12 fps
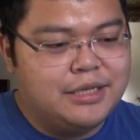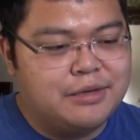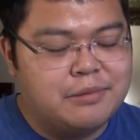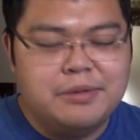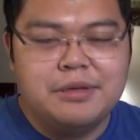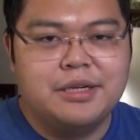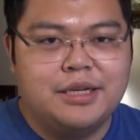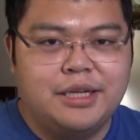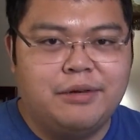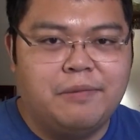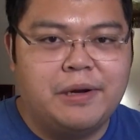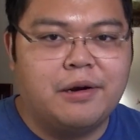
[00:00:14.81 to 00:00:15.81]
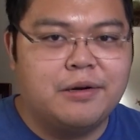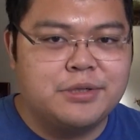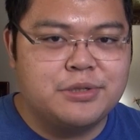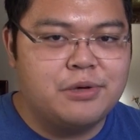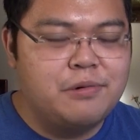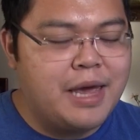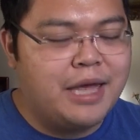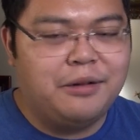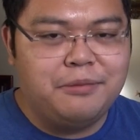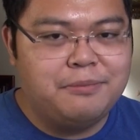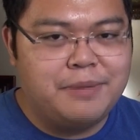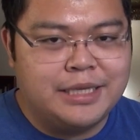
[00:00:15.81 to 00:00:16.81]
community we are so
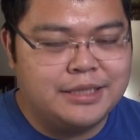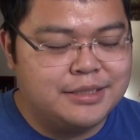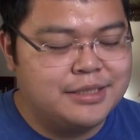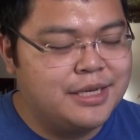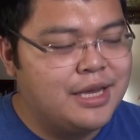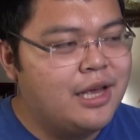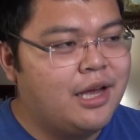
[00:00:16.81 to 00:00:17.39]
hell-bent